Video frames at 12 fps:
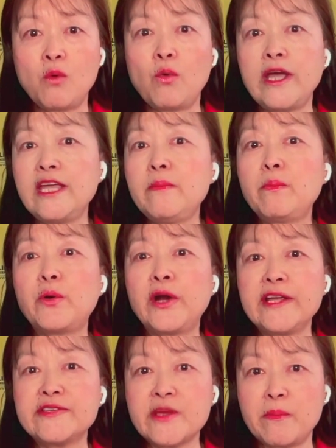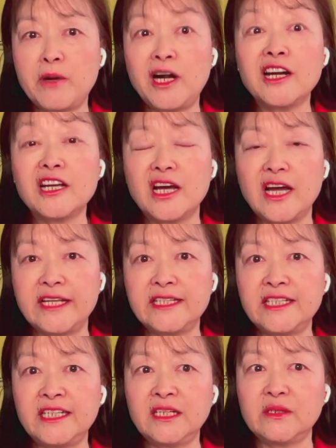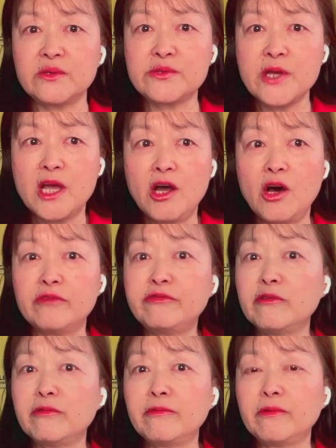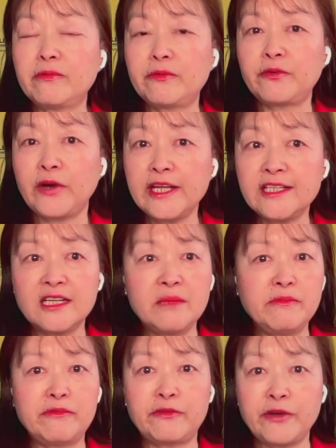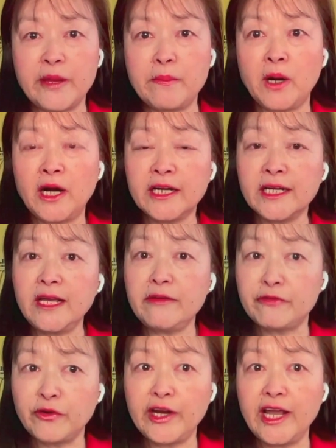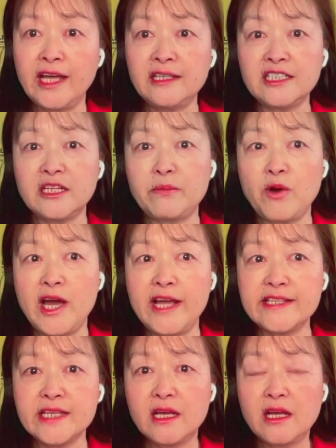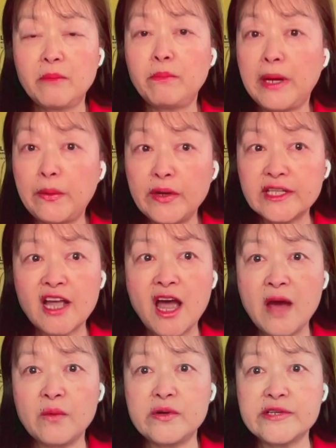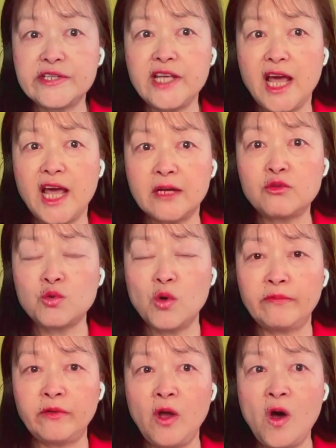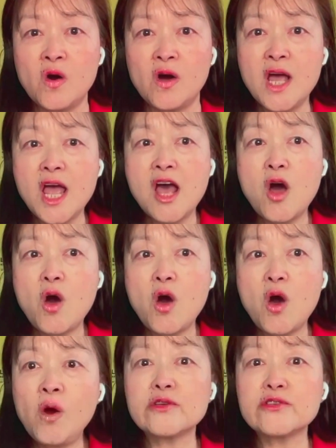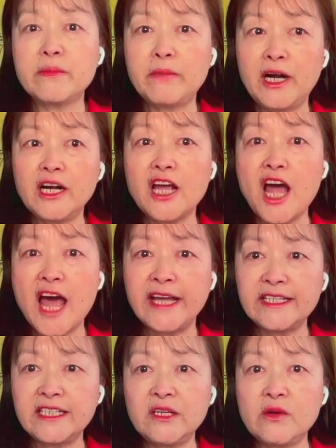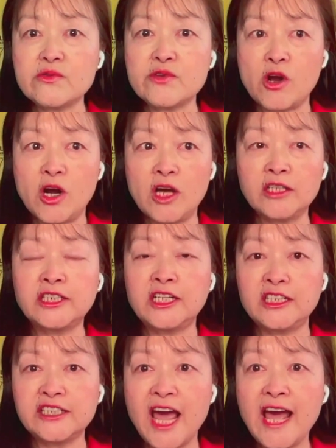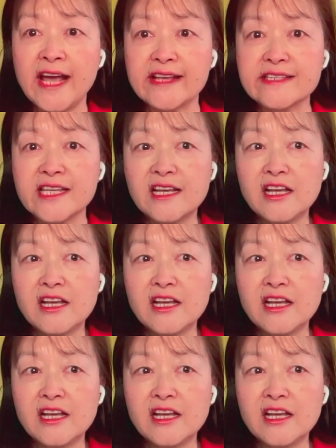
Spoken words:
We embrace American ideals of freedom, free market, free enterprise, meritocracy, and rule of law. All those American ideals are under attack.